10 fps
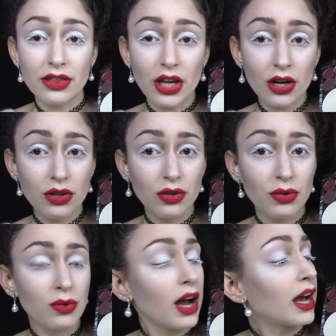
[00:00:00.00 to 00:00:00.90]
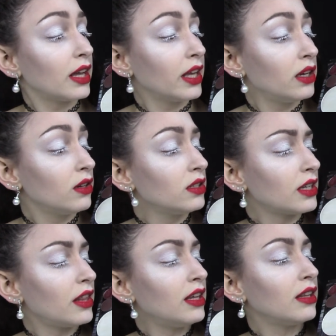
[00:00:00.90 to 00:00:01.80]
their new highlighters,
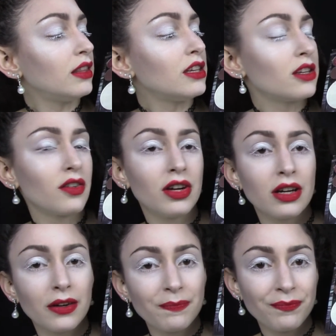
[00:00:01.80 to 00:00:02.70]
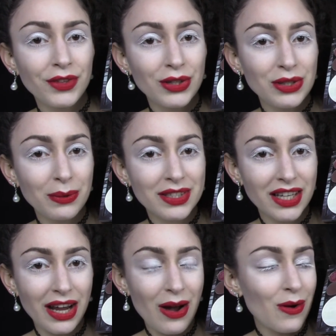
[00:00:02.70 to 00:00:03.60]
I think these are their, their two ones
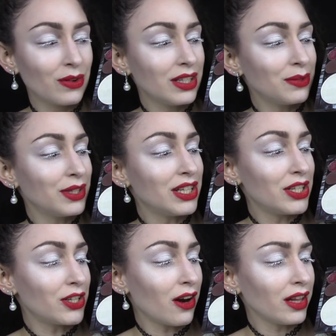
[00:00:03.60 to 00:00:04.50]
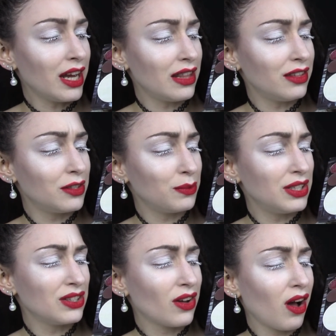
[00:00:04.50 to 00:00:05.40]
that I own. This one is Starlight and this one
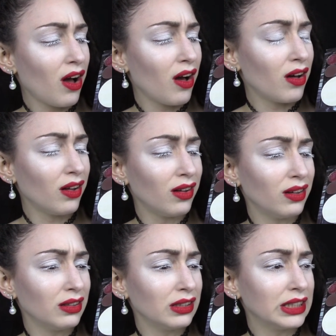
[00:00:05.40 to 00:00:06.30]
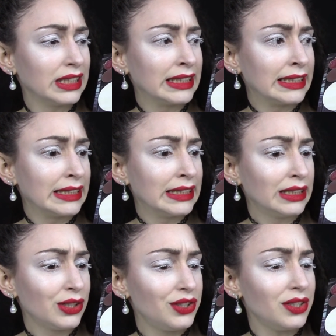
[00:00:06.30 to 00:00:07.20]
is called,
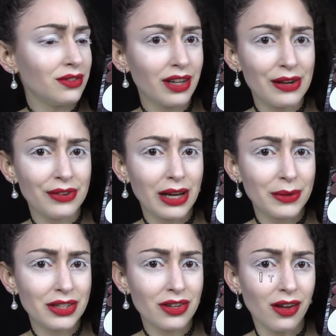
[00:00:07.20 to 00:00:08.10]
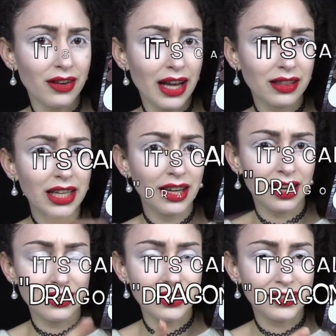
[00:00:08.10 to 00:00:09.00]
shoot, I forget what it's called. I'll link it
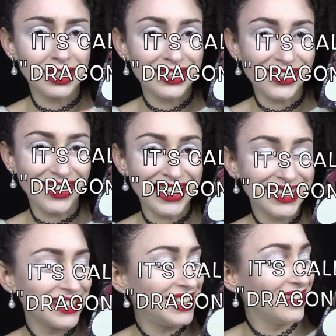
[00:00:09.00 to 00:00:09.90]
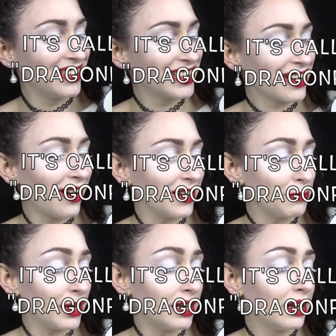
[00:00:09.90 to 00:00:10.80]
on the screen so you guys can see what it's called,
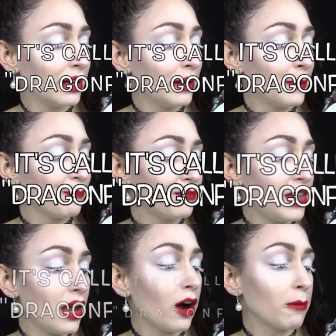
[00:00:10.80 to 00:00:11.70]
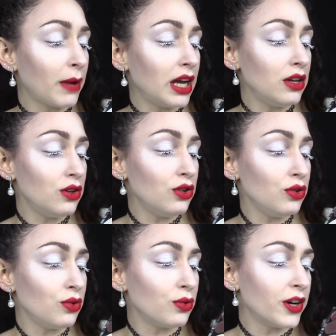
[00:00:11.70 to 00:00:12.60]
but they are my
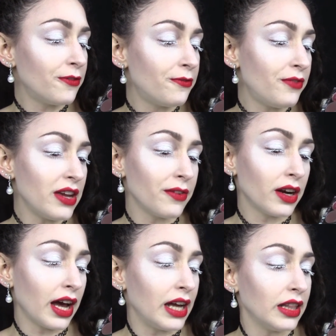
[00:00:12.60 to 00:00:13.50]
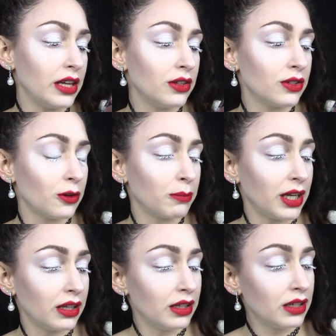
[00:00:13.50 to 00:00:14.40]
new favorite highlighters. Oh my
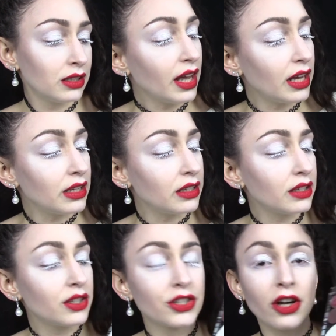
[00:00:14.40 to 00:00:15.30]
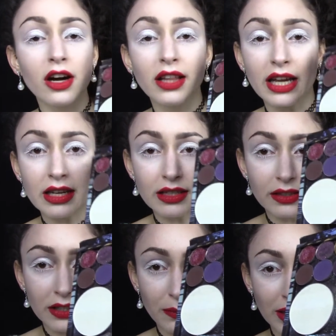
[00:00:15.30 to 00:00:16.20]
goodness. And Starlight is this one